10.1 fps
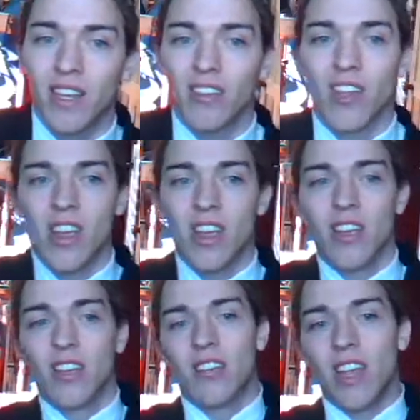is
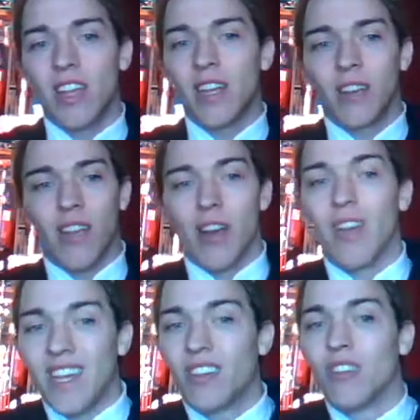saying
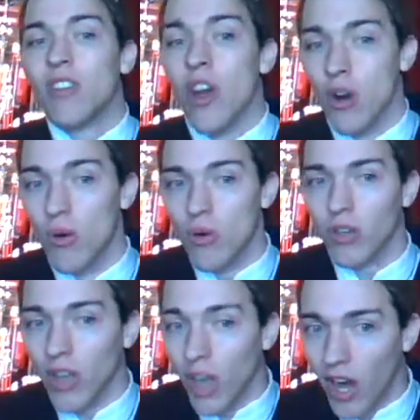there is no
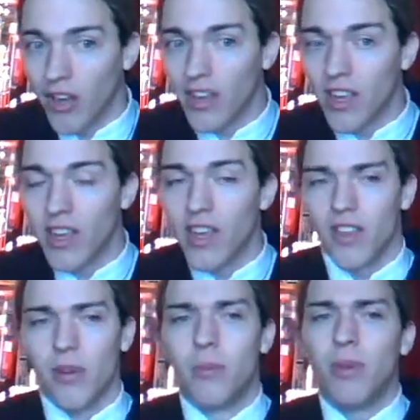God.
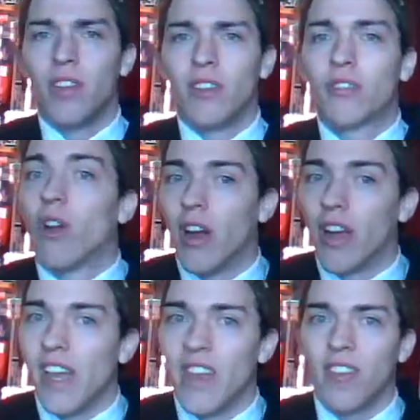That would be strong
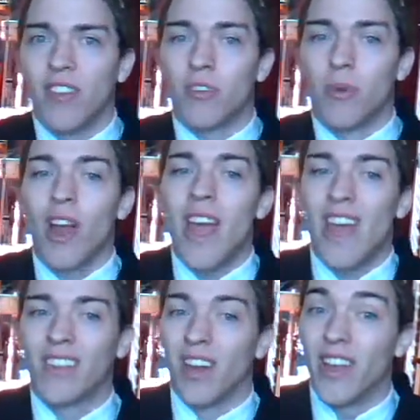atheism or
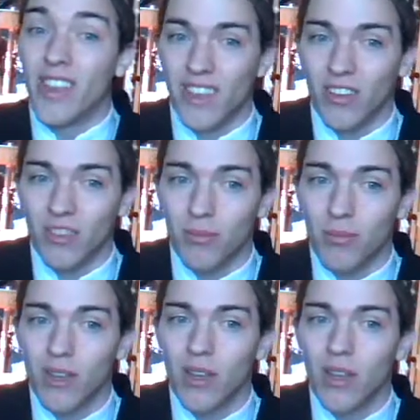anti-theism.
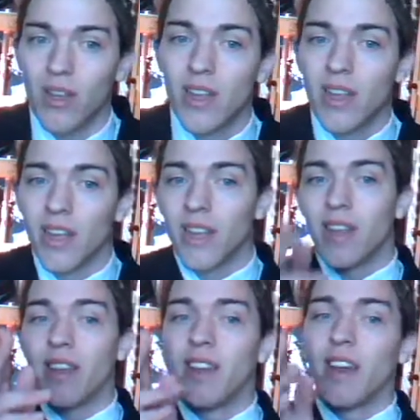
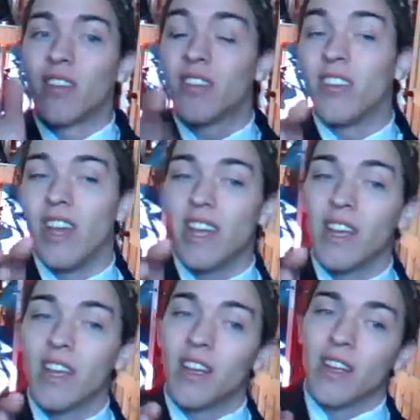Then there's a
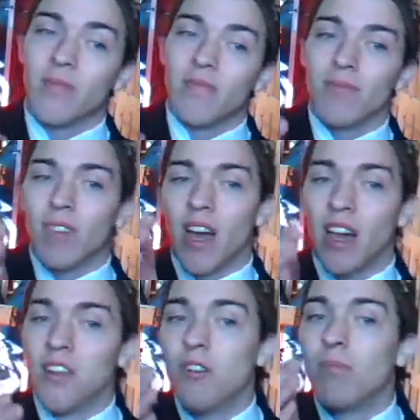saying,
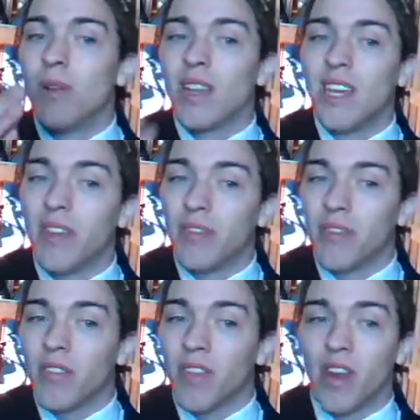I don't believe
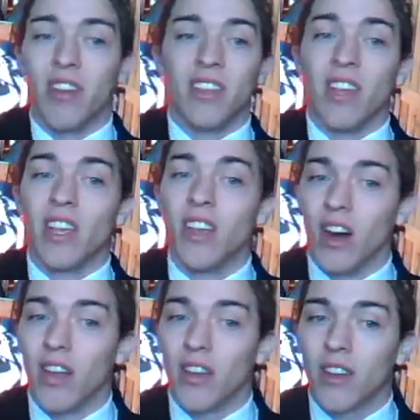there is a
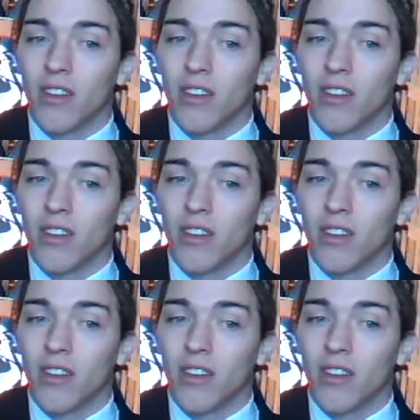God.